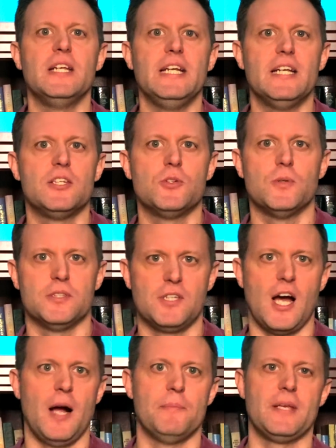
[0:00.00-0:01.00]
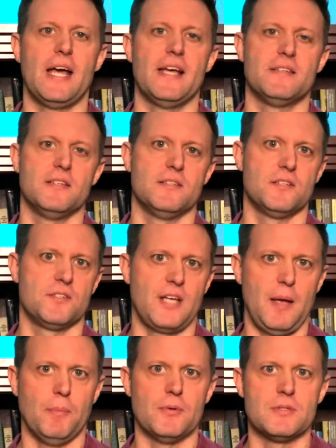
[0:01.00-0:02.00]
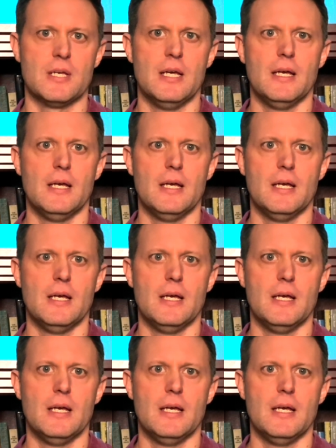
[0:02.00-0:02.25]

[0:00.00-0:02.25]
needed to adopt as his disciples.